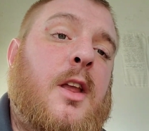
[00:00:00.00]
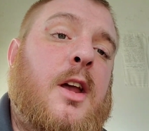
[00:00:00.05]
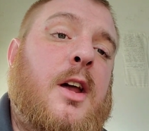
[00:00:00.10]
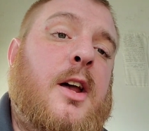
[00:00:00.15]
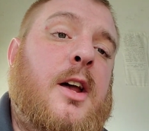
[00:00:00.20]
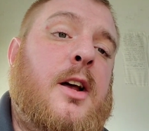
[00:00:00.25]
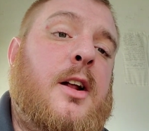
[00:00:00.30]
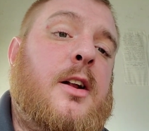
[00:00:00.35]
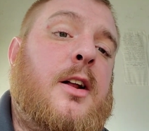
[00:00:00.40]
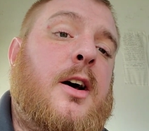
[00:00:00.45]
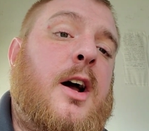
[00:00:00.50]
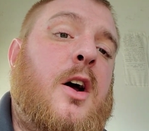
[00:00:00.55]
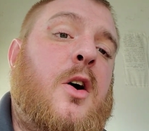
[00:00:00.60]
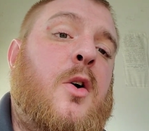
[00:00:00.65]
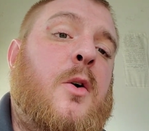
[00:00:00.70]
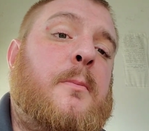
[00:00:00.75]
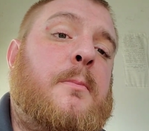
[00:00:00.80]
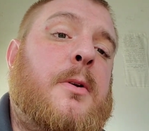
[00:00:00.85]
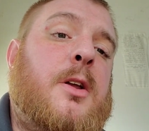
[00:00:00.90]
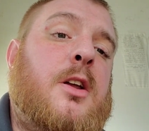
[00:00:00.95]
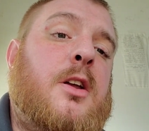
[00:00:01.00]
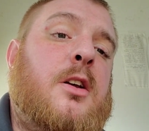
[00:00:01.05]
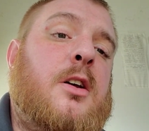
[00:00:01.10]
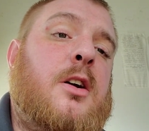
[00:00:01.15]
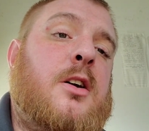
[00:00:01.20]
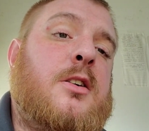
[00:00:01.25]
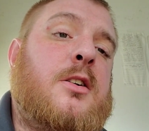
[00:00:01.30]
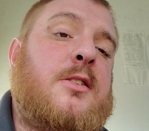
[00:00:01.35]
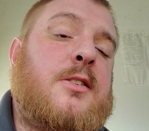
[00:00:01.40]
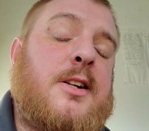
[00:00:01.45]
and I hope he
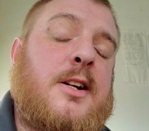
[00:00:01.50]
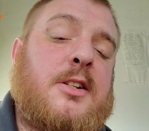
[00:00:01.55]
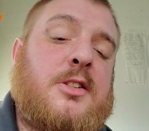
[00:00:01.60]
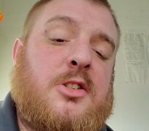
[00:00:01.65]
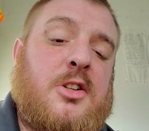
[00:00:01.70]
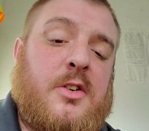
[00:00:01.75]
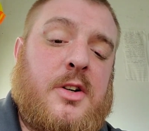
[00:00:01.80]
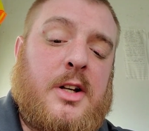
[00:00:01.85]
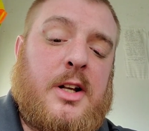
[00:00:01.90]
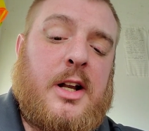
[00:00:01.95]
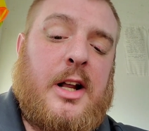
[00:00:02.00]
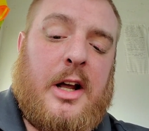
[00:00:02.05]
uh, sticks to it.